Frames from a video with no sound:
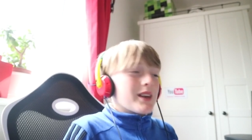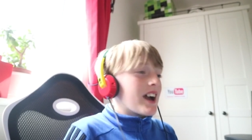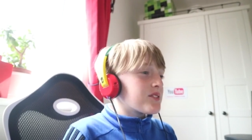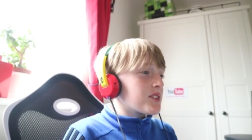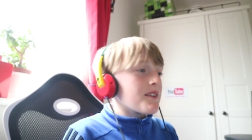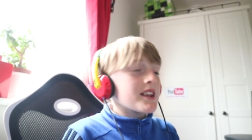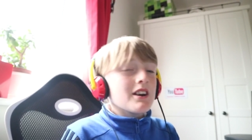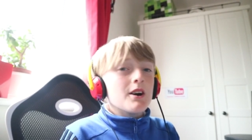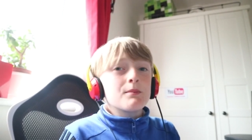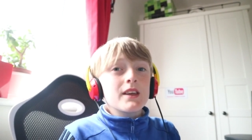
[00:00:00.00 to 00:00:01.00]
so we have the
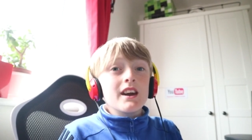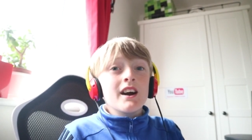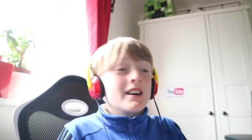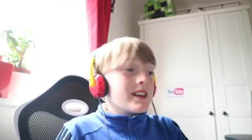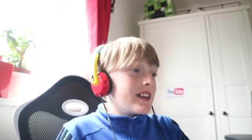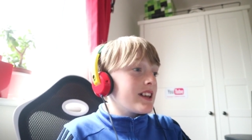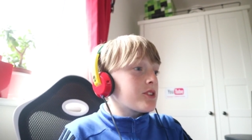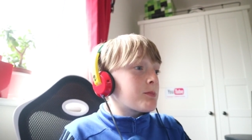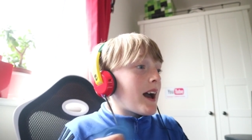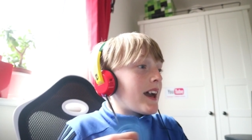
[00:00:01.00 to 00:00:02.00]
video up here. It
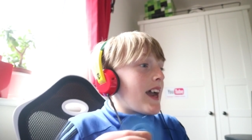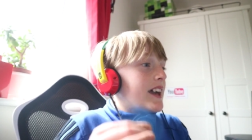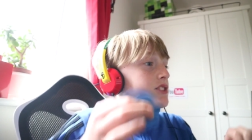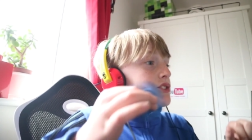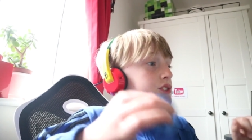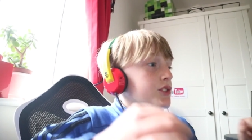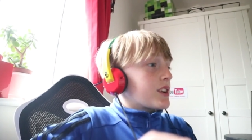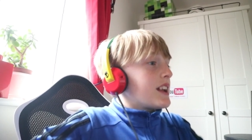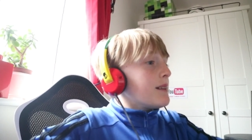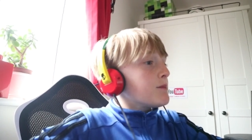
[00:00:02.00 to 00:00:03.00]
is by
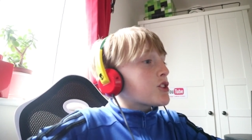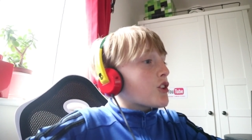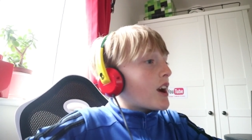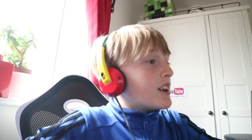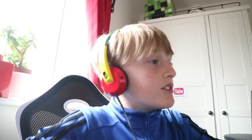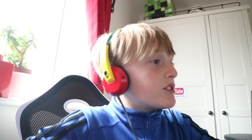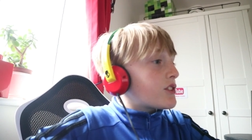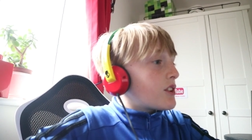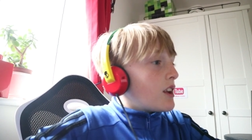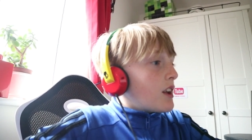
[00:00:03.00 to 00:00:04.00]
Extreme
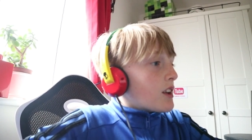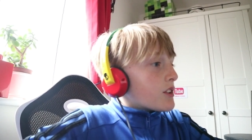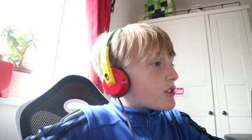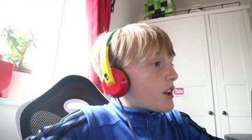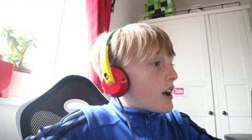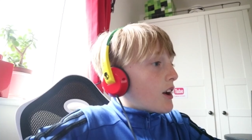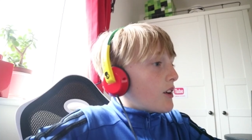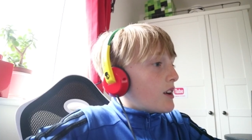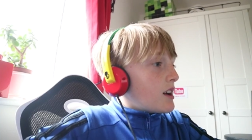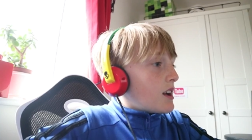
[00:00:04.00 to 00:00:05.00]
Trends.
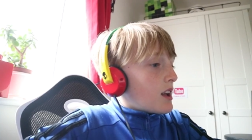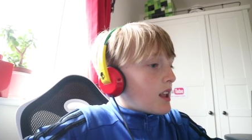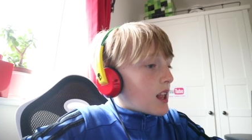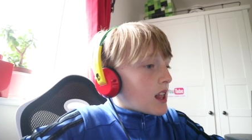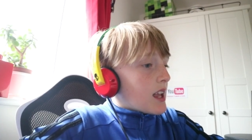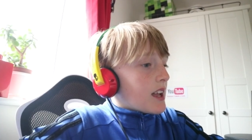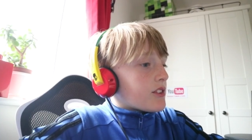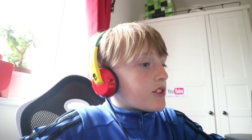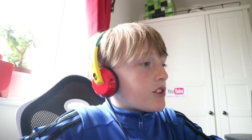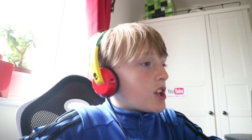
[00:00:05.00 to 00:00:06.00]
So
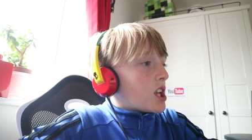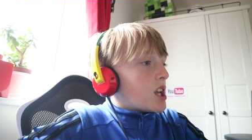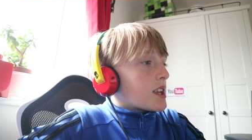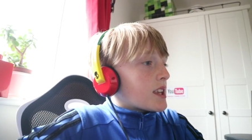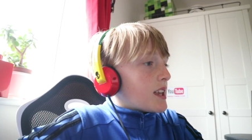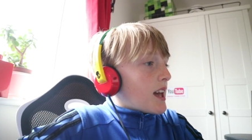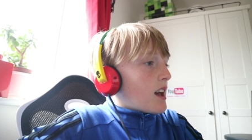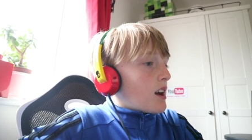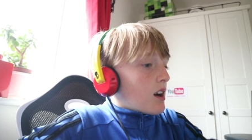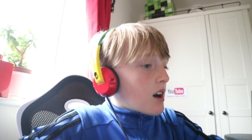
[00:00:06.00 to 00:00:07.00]
let's
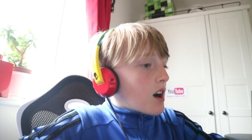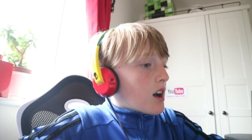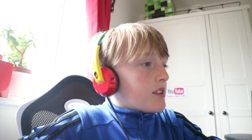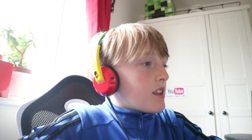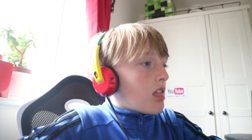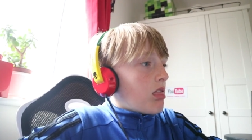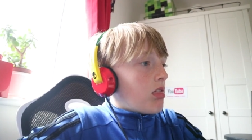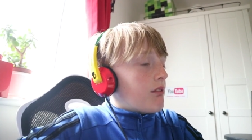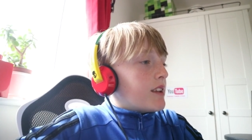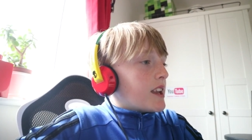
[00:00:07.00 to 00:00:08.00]
get on
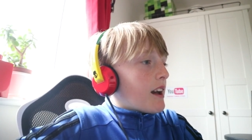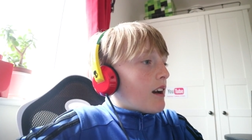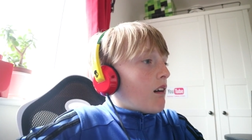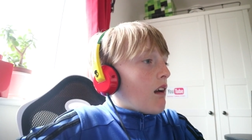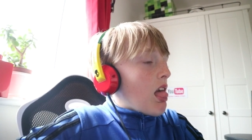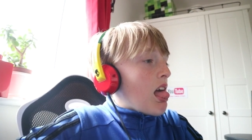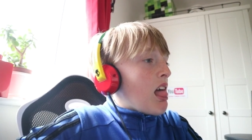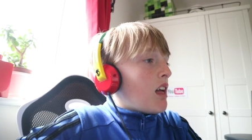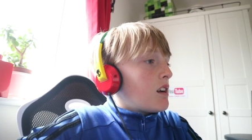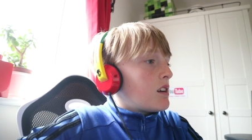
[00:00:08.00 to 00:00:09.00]
the video.
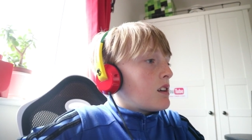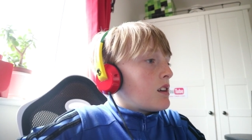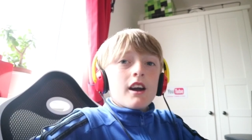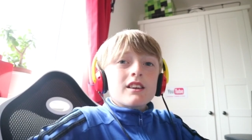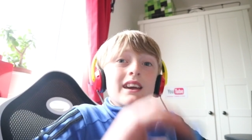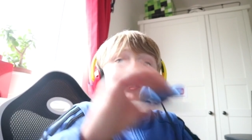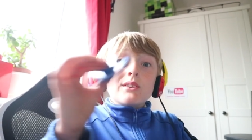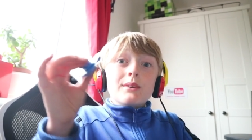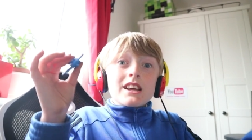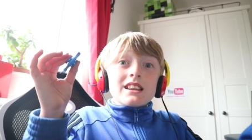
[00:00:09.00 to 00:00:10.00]
Eh. Okay,
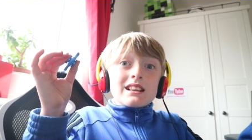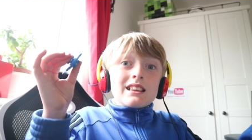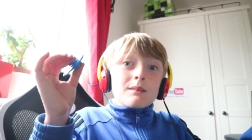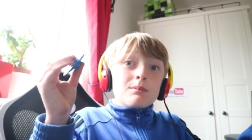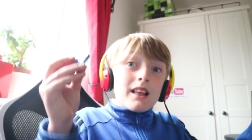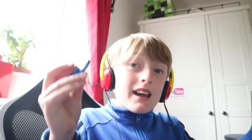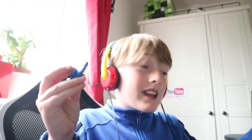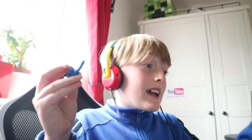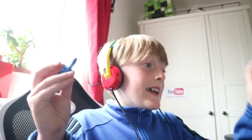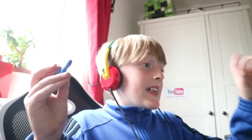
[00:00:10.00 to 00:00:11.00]
so we're gonna click
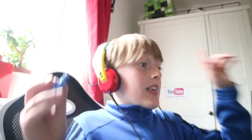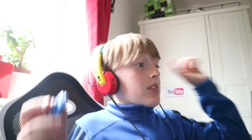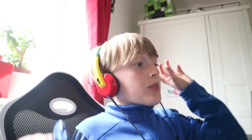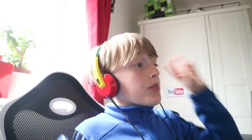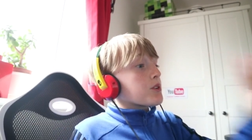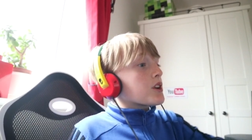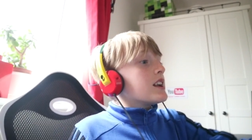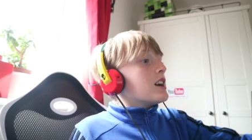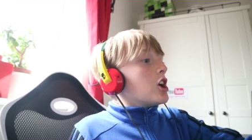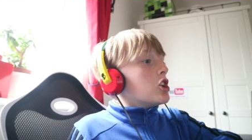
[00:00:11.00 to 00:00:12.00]
play in
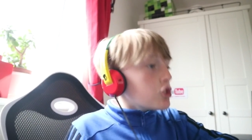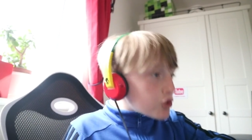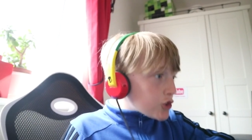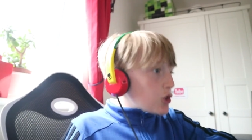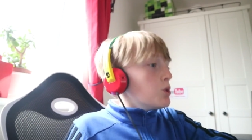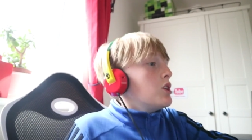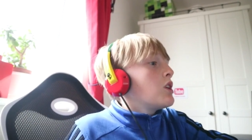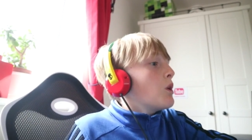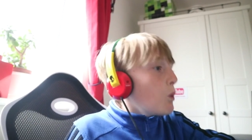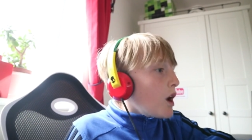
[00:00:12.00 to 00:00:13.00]
three, two,
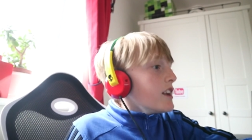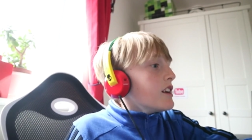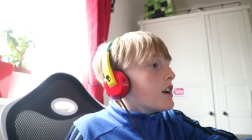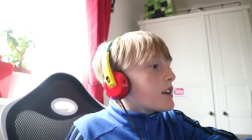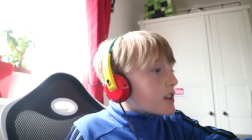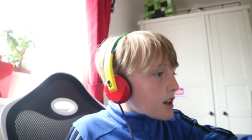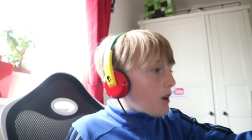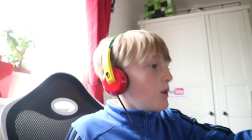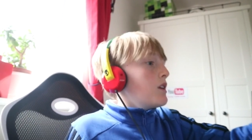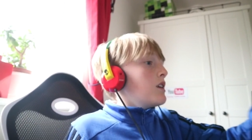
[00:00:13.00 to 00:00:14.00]
one,
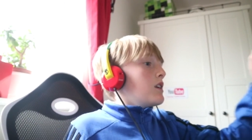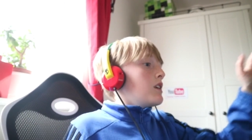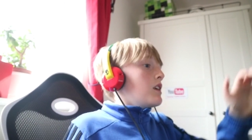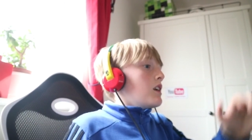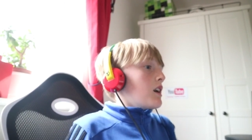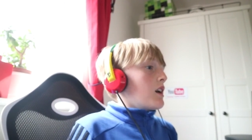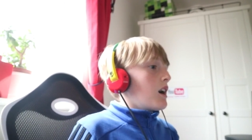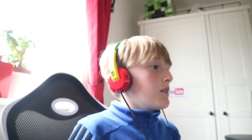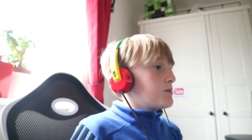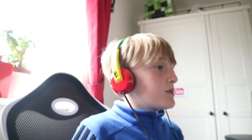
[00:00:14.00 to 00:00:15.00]
go.
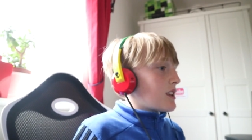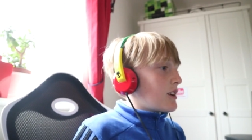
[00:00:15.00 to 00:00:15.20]
Oh, it's